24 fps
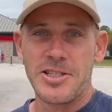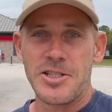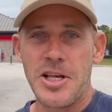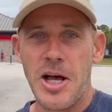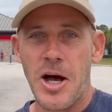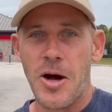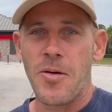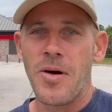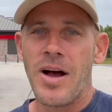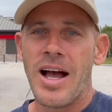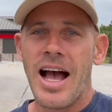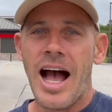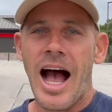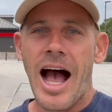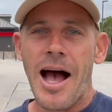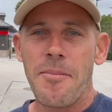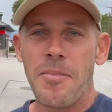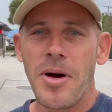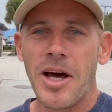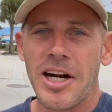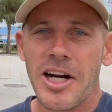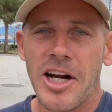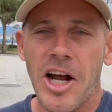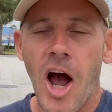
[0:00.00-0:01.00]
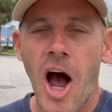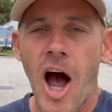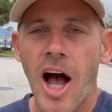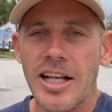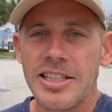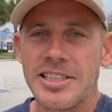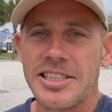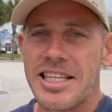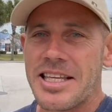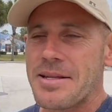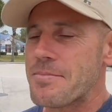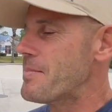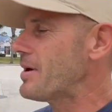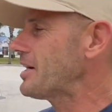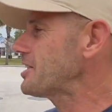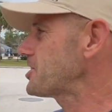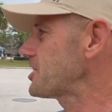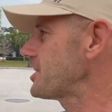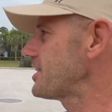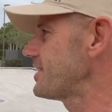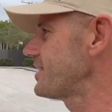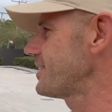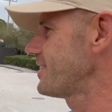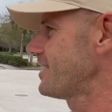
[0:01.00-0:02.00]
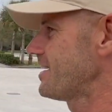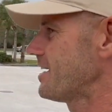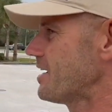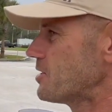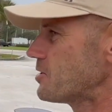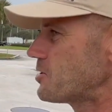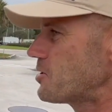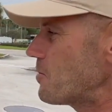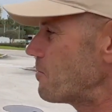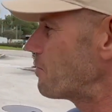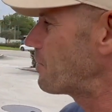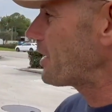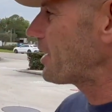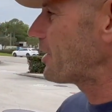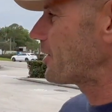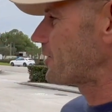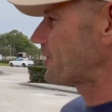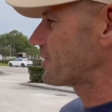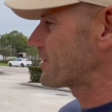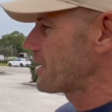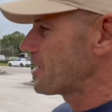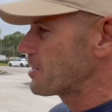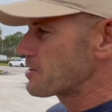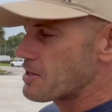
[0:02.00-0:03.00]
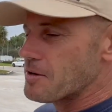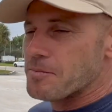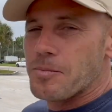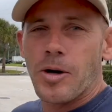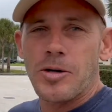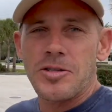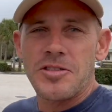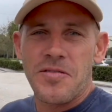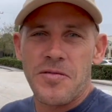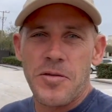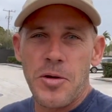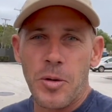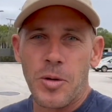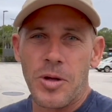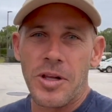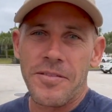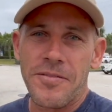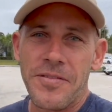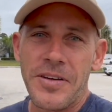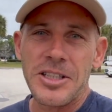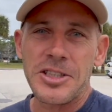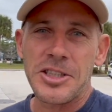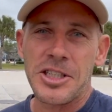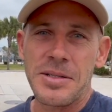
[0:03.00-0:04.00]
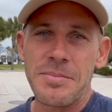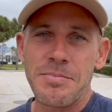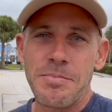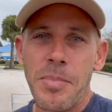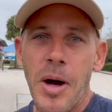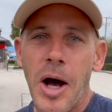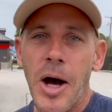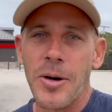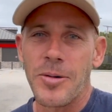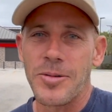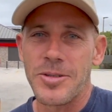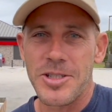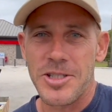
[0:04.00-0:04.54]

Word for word: So I'm on a constant mission to build the most fuel efficient boat.